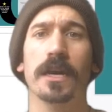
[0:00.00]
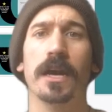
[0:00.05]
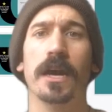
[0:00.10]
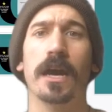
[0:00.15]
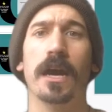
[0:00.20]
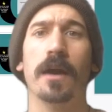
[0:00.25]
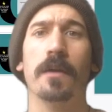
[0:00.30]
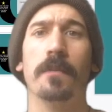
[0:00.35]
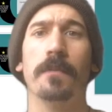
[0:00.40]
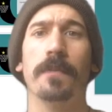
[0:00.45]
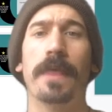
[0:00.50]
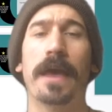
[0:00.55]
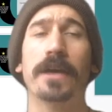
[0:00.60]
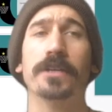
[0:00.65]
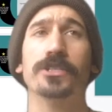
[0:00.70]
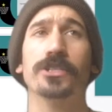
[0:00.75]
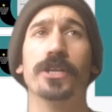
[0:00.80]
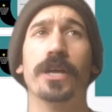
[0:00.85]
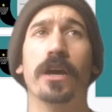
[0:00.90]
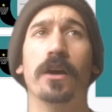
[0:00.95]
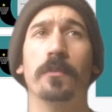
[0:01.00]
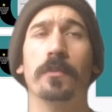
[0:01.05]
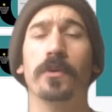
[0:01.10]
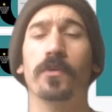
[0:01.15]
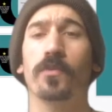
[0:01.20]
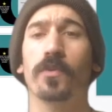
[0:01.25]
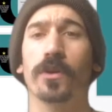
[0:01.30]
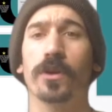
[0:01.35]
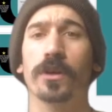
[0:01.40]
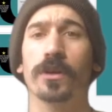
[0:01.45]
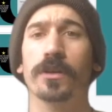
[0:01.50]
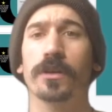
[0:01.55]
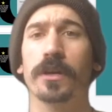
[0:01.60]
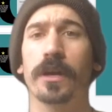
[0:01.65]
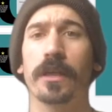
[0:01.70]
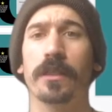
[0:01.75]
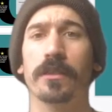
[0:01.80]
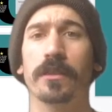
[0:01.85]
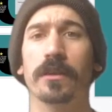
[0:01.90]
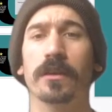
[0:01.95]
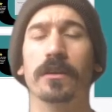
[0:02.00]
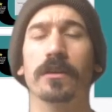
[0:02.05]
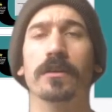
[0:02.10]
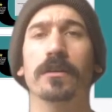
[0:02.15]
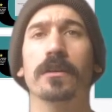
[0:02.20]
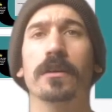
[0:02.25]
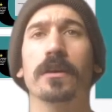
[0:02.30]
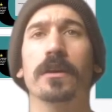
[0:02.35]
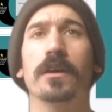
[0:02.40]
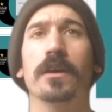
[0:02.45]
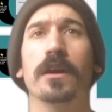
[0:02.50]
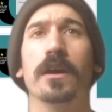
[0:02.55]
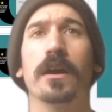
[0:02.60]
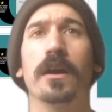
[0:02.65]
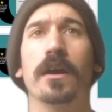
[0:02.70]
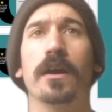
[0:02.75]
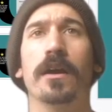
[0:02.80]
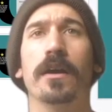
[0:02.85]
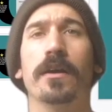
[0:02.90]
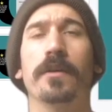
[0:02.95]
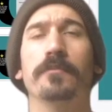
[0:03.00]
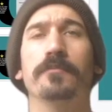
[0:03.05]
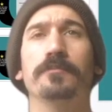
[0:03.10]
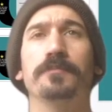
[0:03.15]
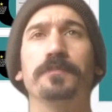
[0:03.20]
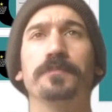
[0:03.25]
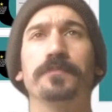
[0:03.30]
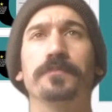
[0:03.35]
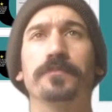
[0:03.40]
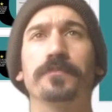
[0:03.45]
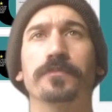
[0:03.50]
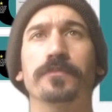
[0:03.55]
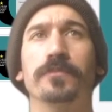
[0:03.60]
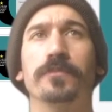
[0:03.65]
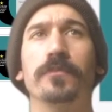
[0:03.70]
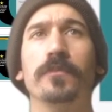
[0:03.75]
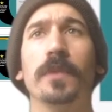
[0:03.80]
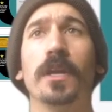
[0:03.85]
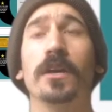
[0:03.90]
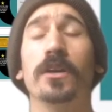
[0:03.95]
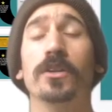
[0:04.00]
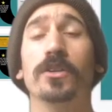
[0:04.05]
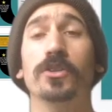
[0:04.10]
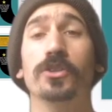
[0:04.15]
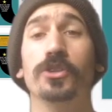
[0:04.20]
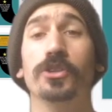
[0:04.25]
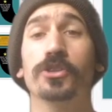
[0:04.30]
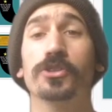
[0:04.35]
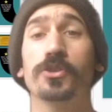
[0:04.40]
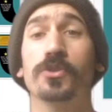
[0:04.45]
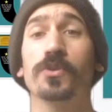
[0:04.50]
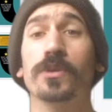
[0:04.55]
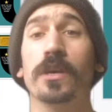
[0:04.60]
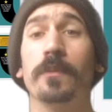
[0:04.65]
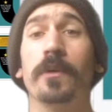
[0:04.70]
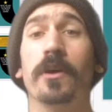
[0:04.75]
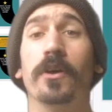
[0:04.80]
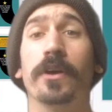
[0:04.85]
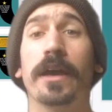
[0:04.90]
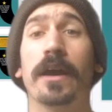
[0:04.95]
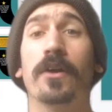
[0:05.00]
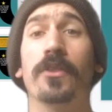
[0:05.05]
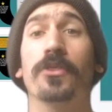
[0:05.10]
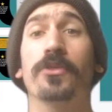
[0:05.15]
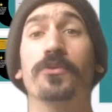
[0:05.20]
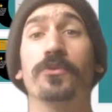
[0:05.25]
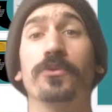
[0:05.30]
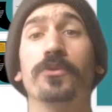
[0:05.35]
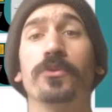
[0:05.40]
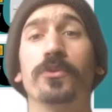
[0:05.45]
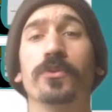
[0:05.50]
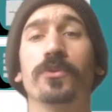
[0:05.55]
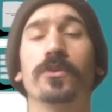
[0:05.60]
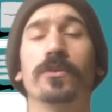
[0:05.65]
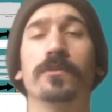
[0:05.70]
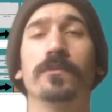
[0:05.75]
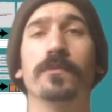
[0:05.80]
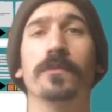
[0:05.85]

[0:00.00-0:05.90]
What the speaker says: That should help it work, I think. Your school email account through Google.